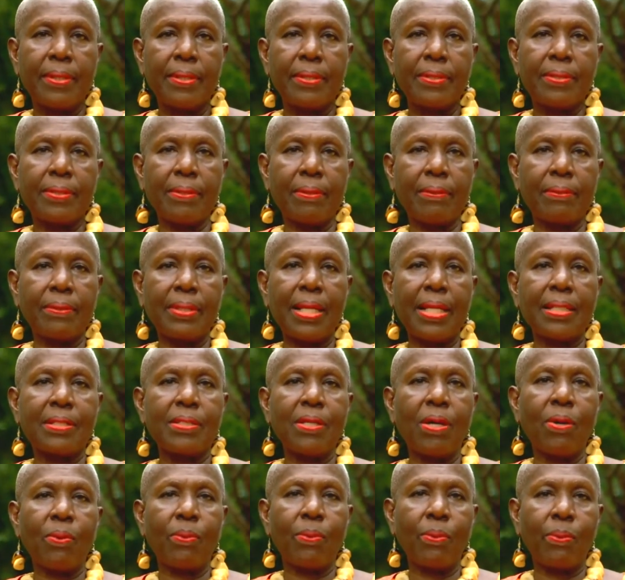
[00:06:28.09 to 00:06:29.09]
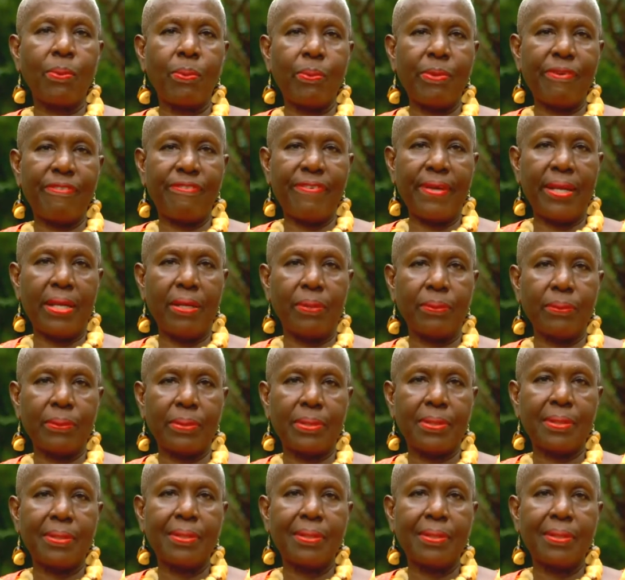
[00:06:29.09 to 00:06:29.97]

So that's how we fell out.